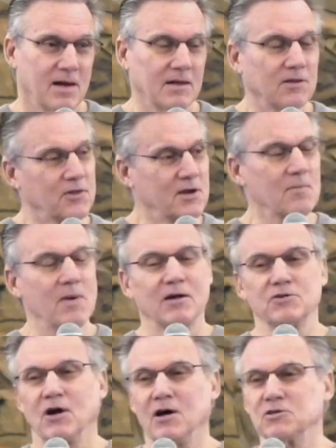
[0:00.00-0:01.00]
And the thing
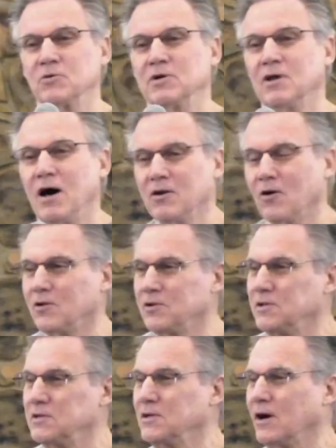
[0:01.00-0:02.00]
about Joshua, not
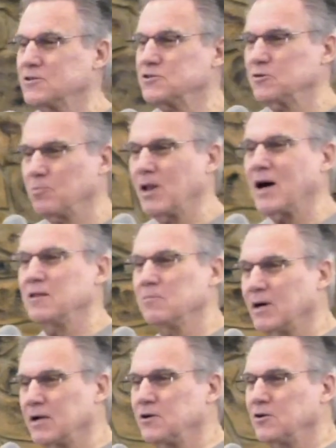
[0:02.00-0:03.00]
only did God supply
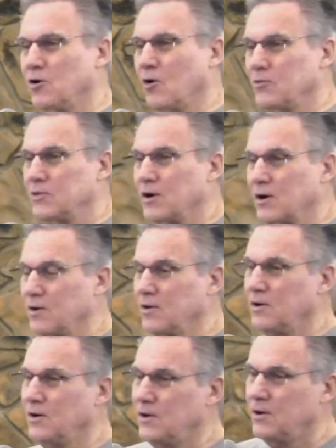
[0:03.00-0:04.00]
the money to go over there,